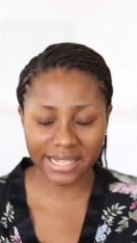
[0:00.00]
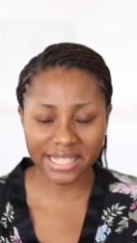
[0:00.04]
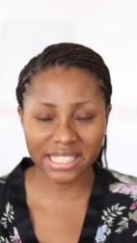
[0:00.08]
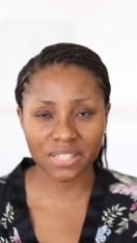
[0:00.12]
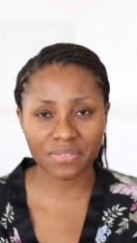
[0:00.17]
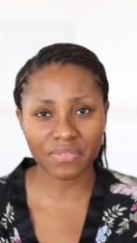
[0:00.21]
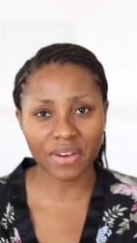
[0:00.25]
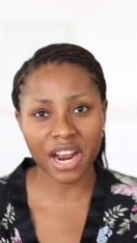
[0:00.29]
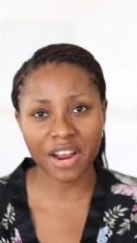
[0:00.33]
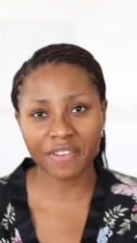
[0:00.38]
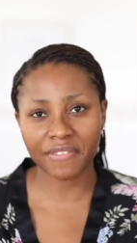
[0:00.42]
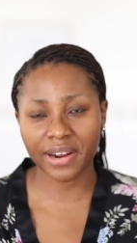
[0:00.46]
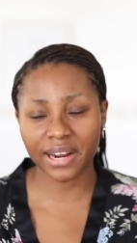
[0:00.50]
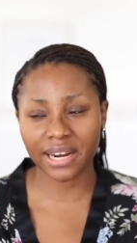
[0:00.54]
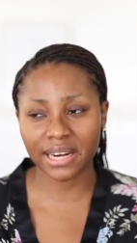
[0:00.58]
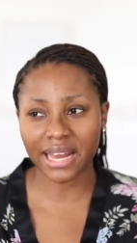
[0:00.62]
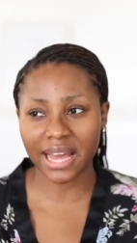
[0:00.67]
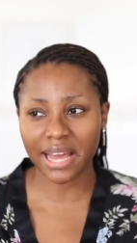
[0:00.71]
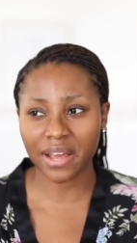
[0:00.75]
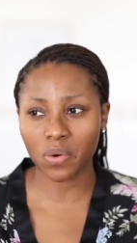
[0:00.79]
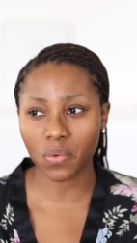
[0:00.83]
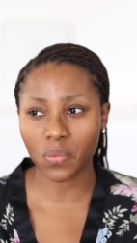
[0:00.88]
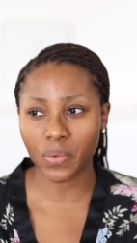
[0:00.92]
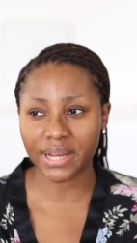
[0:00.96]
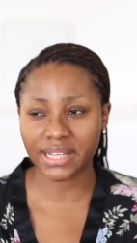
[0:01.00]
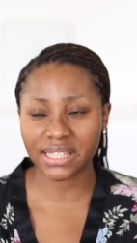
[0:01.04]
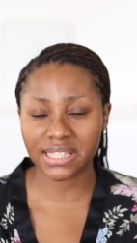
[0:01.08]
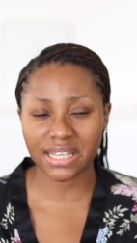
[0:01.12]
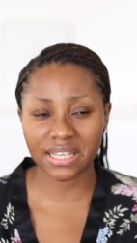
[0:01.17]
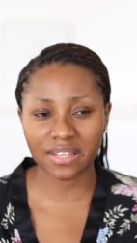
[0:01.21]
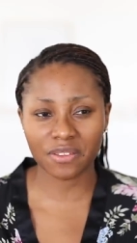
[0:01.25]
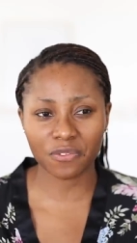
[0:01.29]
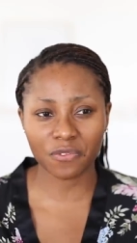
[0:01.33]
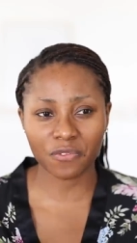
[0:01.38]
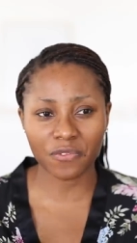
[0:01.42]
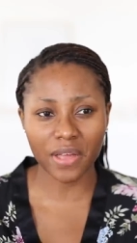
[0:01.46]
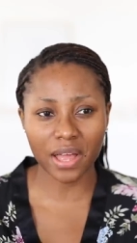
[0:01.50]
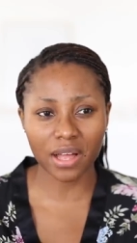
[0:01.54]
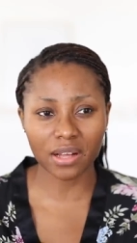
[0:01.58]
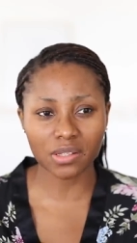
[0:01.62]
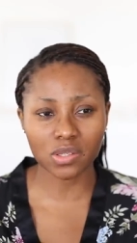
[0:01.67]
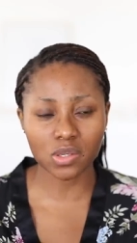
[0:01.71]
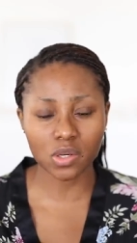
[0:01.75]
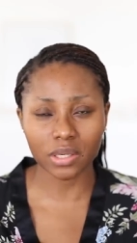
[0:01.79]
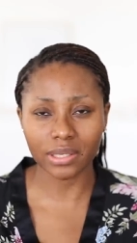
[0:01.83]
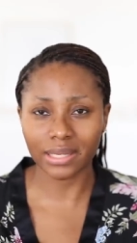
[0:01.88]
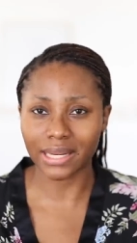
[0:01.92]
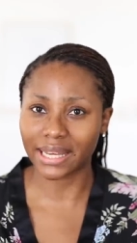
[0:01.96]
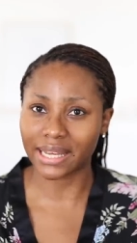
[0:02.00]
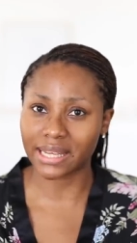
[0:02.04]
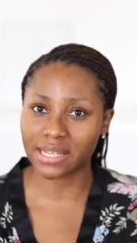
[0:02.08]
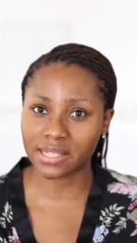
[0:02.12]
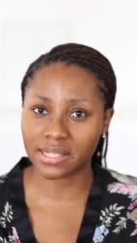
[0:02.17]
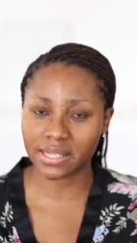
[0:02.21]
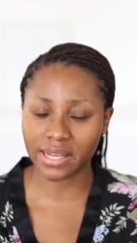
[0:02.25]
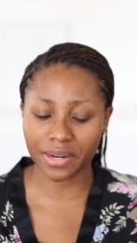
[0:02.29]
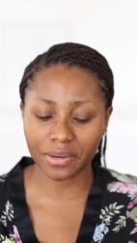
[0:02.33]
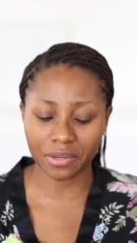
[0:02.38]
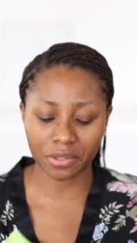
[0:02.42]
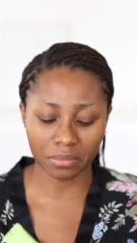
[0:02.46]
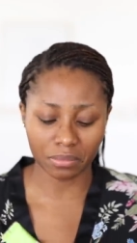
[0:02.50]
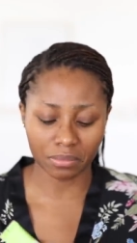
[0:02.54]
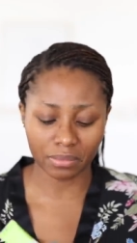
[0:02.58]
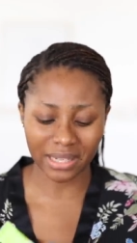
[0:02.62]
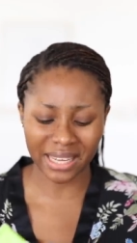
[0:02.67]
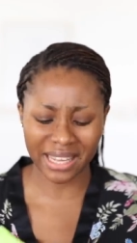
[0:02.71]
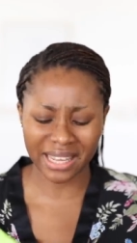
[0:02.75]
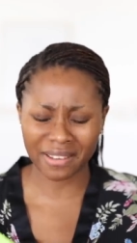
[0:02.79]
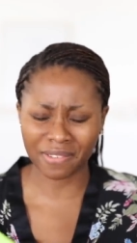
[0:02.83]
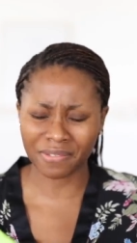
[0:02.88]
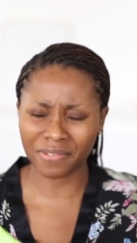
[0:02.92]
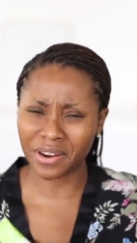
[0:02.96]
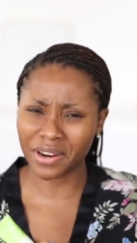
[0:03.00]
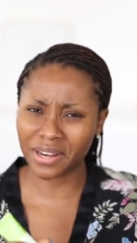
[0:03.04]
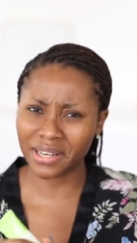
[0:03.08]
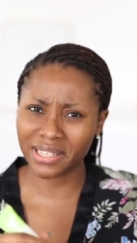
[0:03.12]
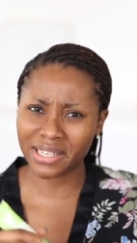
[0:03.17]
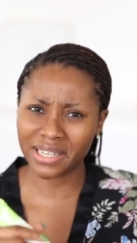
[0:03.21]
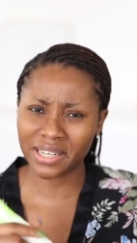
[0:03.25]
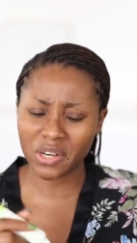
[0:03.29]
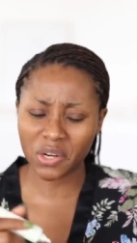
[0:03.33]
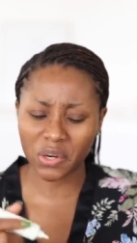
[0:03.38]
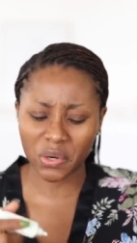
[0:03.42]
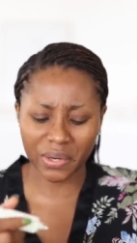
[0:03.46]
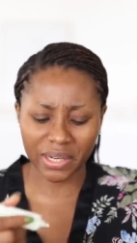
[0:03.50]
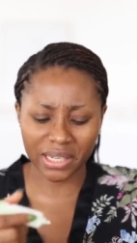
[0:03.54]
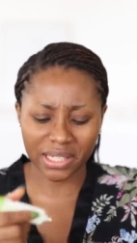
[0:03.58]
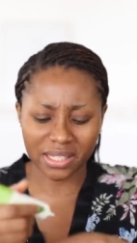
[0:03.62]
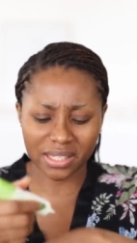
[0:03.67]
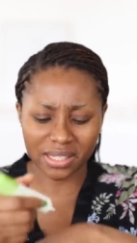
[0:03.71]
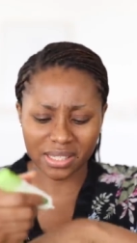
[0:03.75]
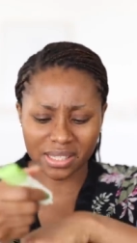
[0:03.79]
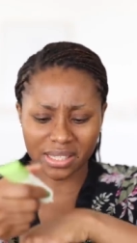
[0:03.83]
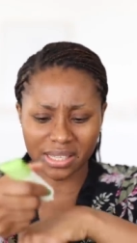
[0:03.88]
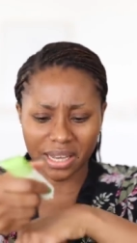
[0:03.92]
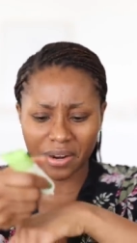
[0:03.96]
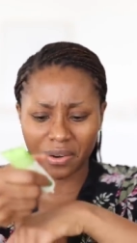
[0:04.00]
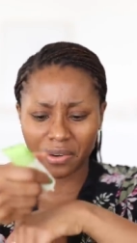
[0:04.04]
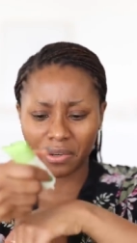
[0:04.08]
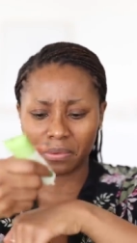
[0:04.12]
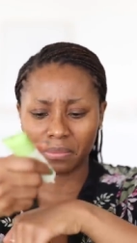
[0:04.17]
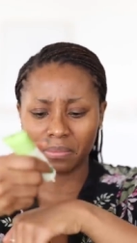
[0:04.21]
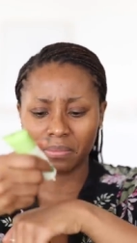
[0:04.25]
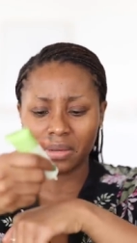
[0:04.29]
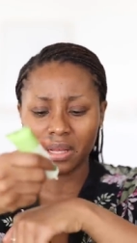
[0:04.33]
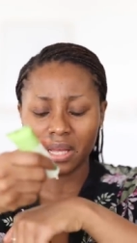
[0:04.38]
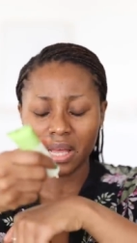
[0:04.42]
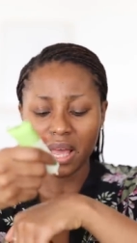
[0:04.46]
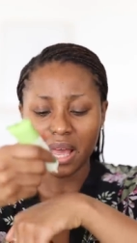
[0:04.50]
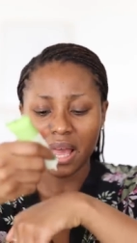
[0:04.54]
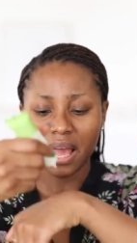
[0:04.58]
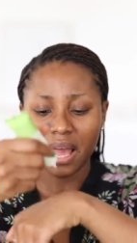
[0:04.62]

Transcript: It's very, very lightweight. It felt like a serum, like a very liquid serum.